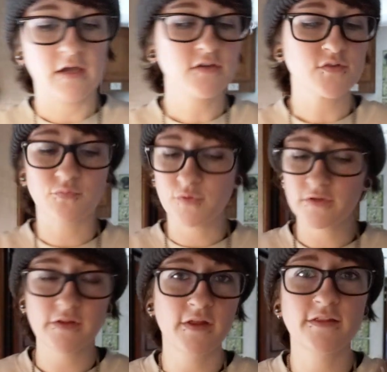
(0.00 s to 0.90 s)
I just
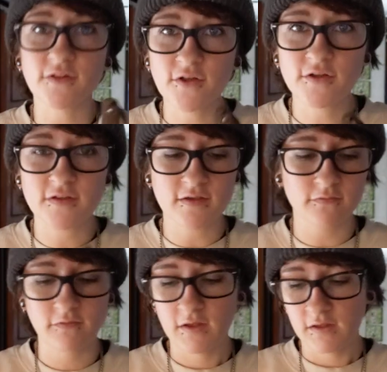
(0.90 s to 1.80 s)
really like the look of
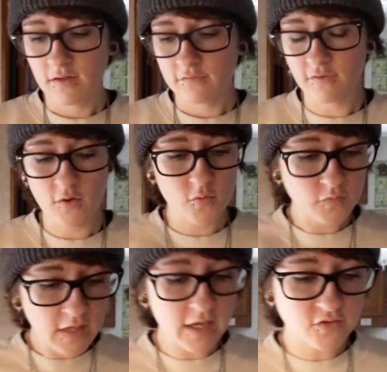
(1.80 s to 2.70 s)
these. So
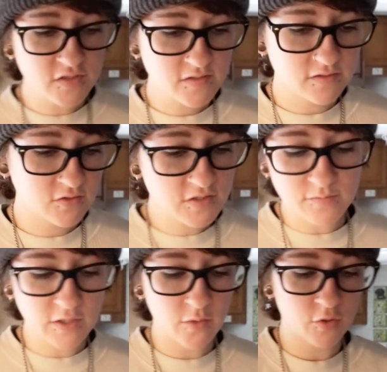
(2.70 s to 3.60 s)
yeah, just just
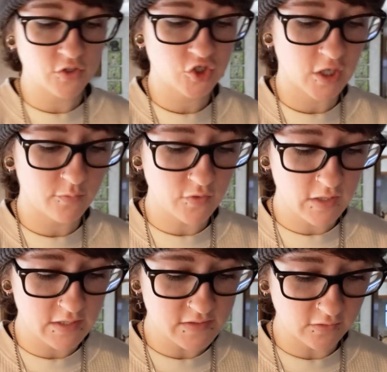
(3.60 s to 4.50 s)
something I wanted to share with you
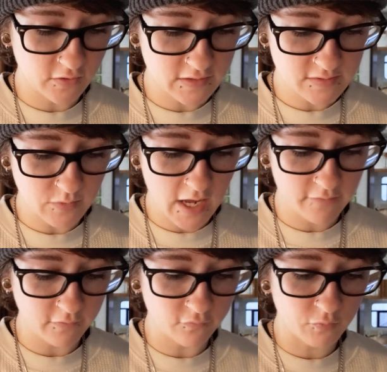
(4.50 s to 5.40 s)
guys and look at some
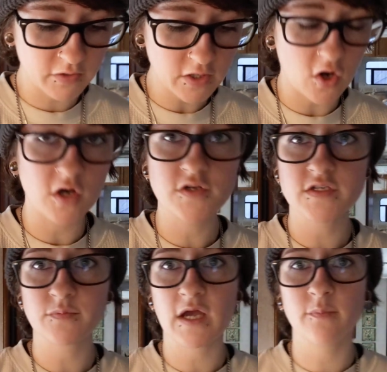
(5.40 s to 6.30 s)
knives. It's really hard
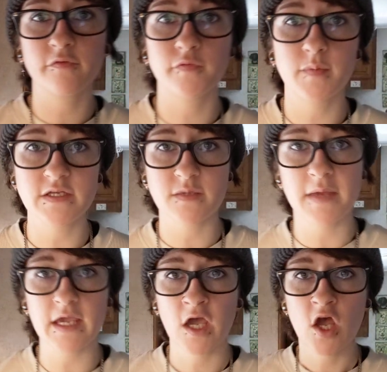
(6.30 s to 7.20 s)
sometimes for me to
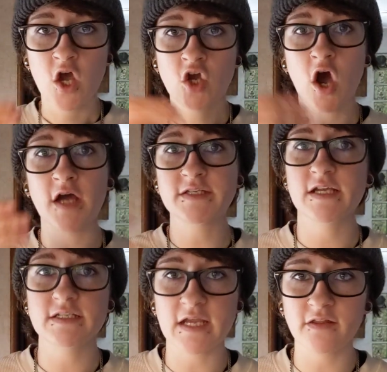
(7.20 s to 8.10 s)
make
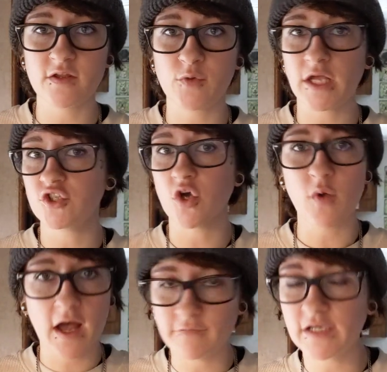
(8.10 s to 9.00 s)
content daily when I
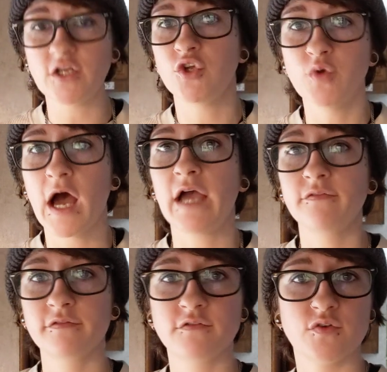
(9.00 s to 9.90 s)
don't have any new
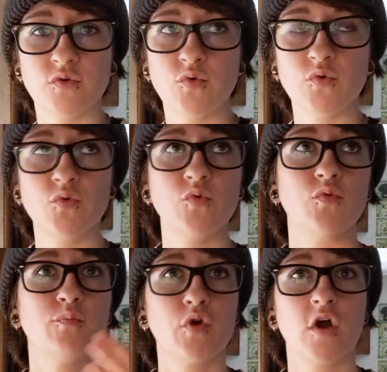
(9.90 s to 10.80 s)
knives
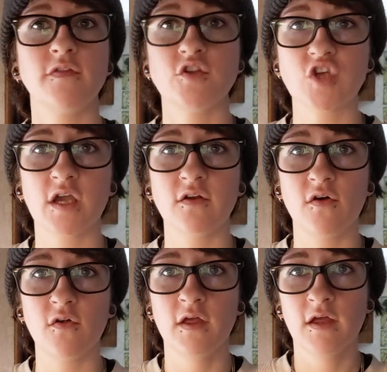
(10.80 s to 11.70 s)
to put on the
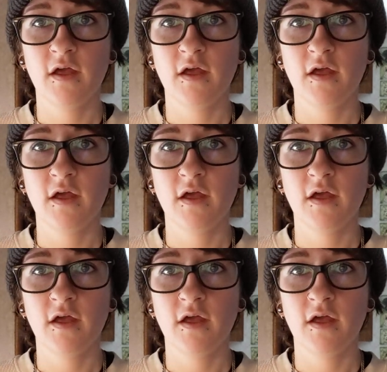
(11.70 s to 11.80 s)
channel.